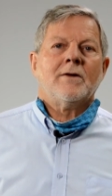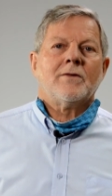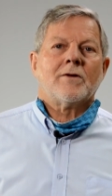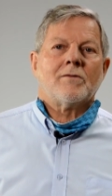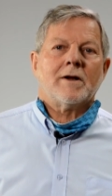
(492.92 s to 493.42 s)

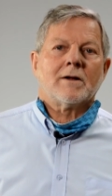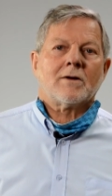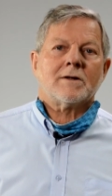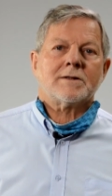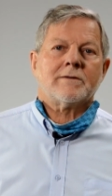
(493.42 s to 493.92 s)
the real
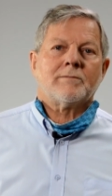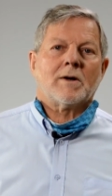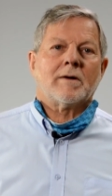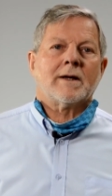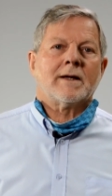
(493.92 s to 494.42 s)
cost of
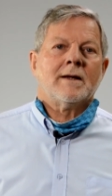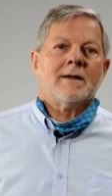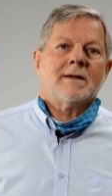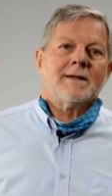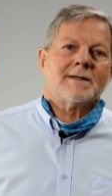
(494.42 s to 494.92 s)
borrowing
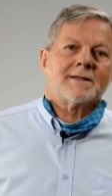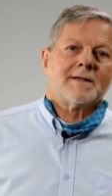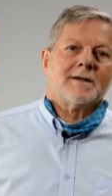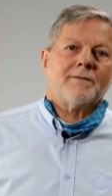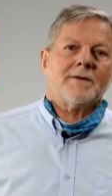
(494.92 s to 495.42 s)
is the
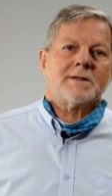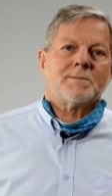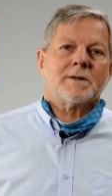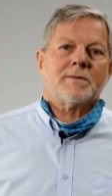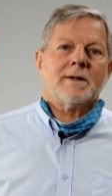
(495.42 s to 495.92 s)
difference
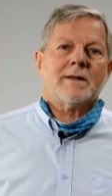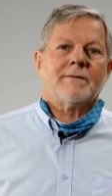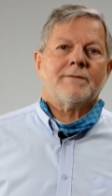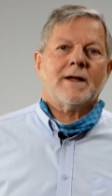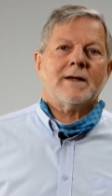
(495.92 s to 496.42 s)
between the
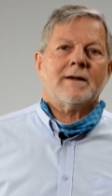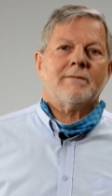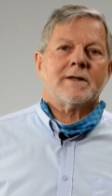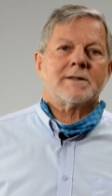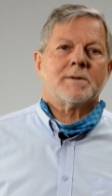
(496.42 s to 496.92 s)
fund
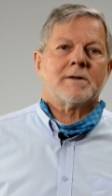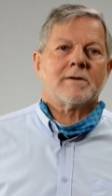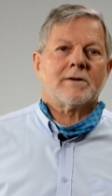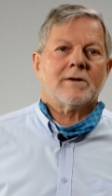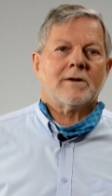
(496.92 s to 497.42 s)
investment
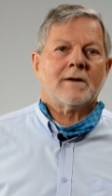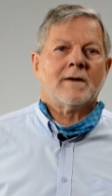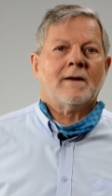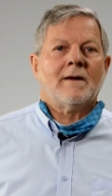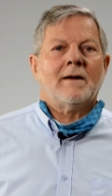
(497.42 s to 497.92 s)
return
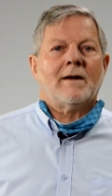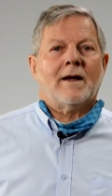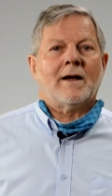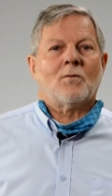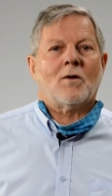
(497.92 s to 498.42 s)

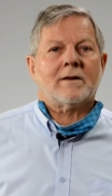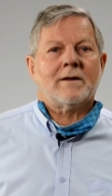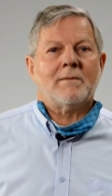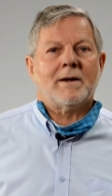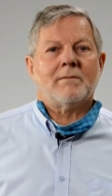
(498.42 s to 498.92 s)
and what the
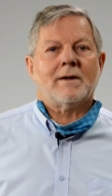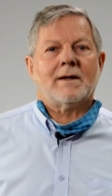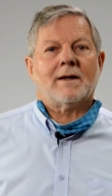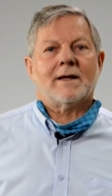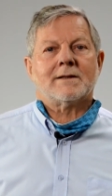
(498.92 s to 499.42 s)
member
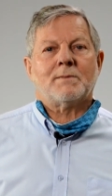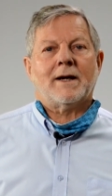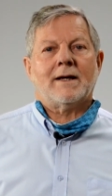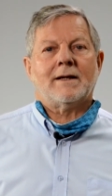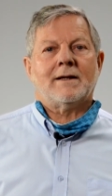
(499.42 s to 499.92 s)
has
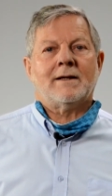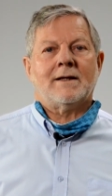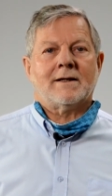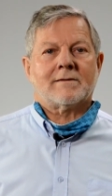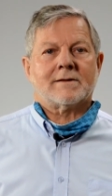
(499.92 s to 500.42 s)
paid in
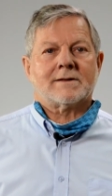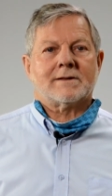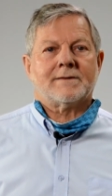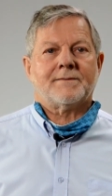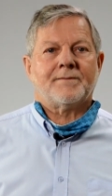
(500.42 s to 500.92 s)
interest.
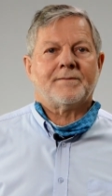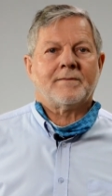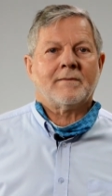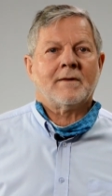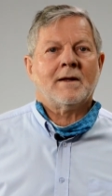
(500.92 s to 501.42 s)

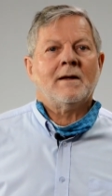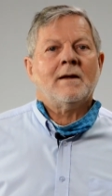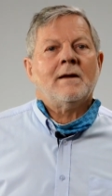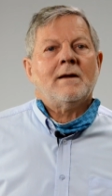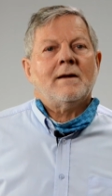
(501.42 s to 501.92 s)

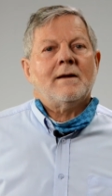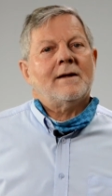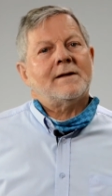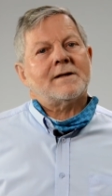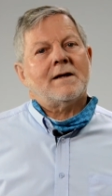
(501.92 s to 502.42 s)
It
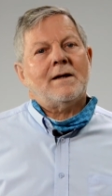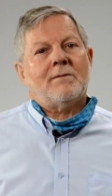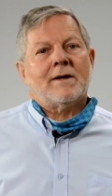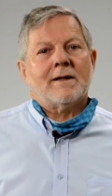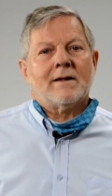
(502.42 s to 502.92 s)
is only
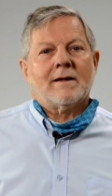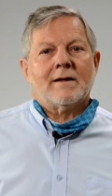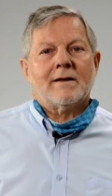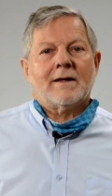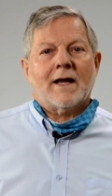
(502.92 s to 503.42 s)
when
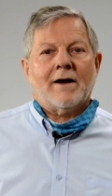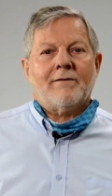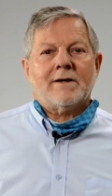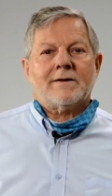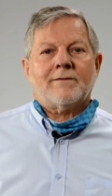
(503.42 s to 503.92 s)
the
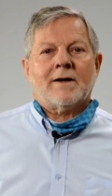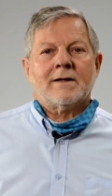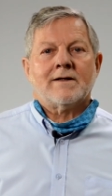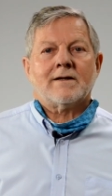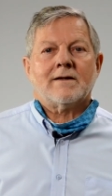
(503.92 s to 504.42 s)
average
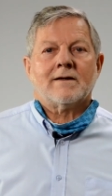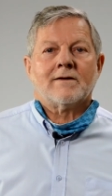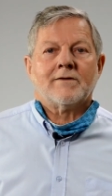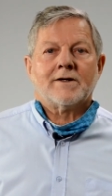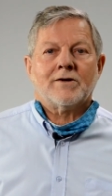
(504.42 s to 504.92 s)
fund
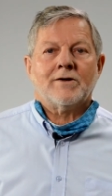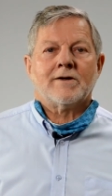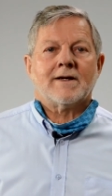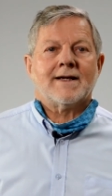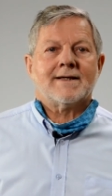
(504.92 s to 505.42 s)

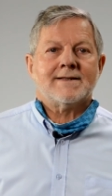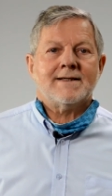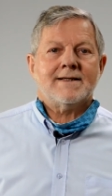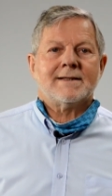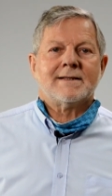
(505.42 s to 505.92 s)
return
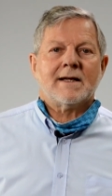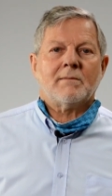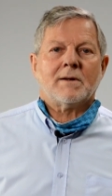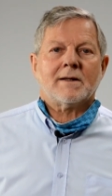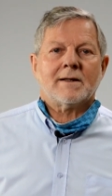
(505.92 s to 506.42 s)
exceeds
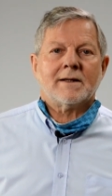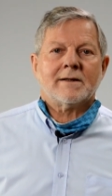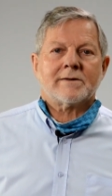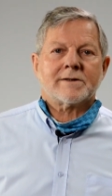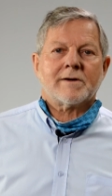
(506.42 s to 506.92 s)
double the
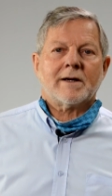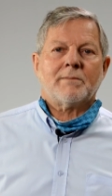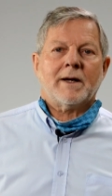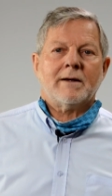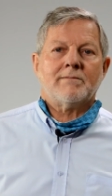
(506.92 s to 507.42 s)
interest rate
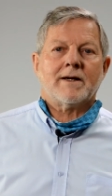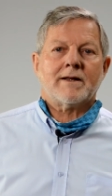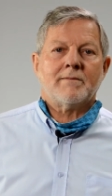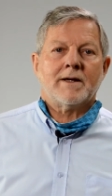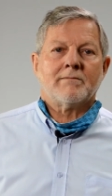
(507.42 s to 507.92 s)
paid by the
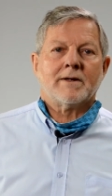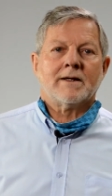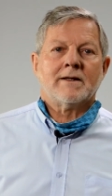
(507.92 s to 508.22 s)
member